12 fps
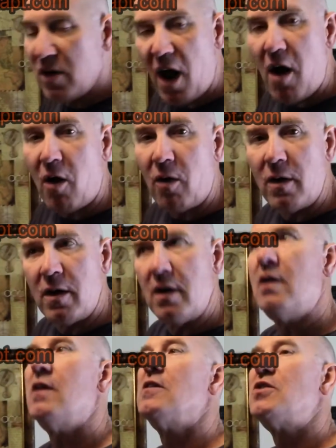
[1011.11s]
low,
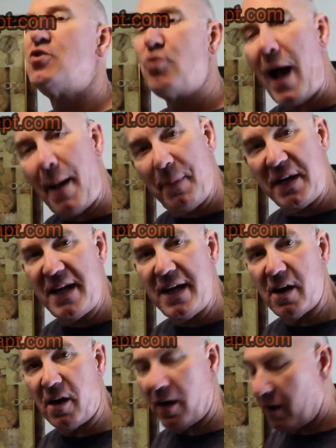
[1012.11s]
drop a
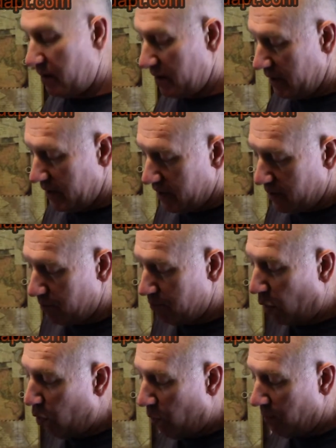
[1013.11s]
gear.
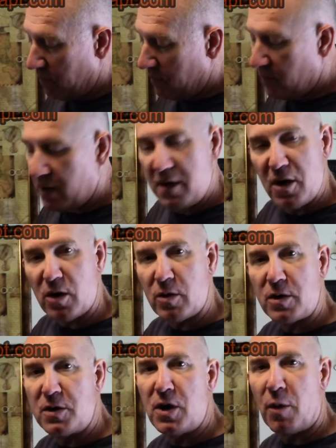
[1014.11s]
Boom.
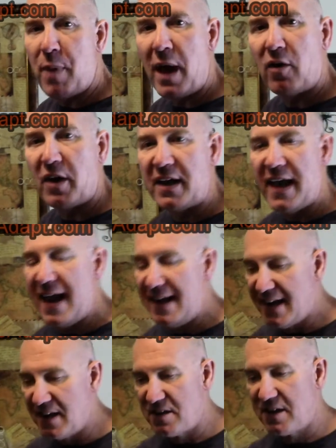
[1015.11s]
Your pedaling
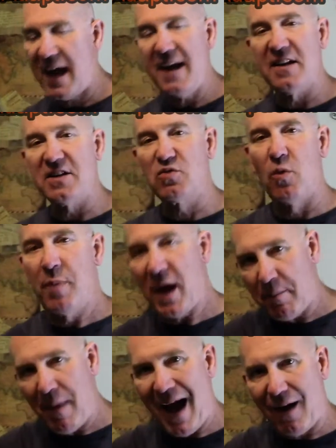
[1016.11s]
cadence will
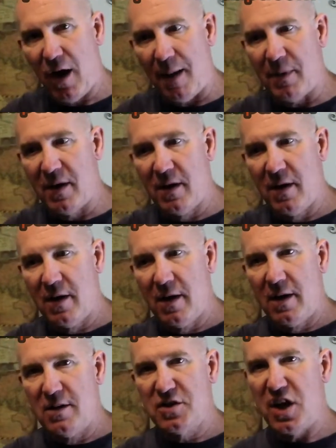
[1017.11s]
pick back up.
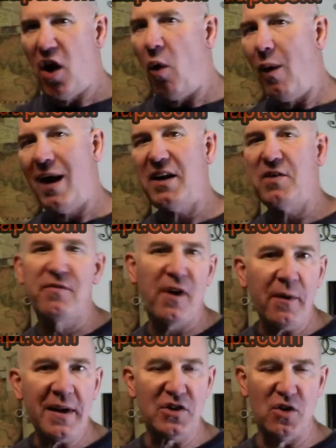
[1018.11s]
So you don't want it to
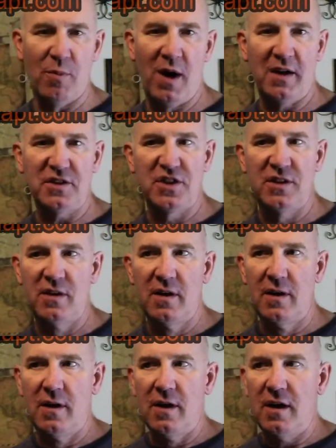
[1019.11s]
vary too much.
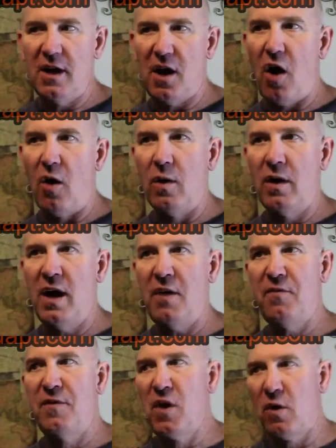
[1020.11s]
You know,
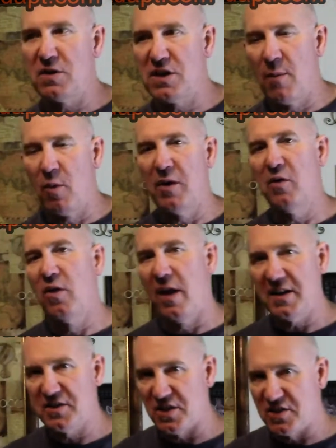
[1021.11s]
if you're someone who
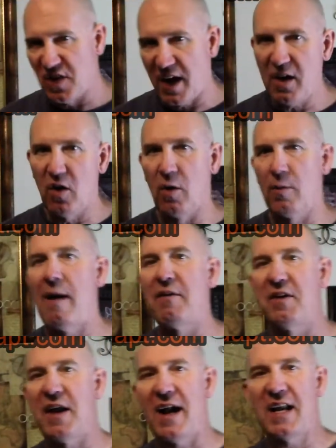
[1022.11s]
likes to cycle around
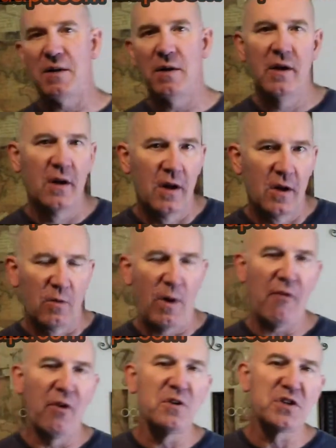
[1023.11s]
the 90
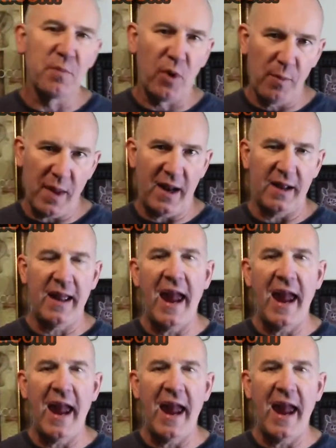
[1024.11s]
revolution per minute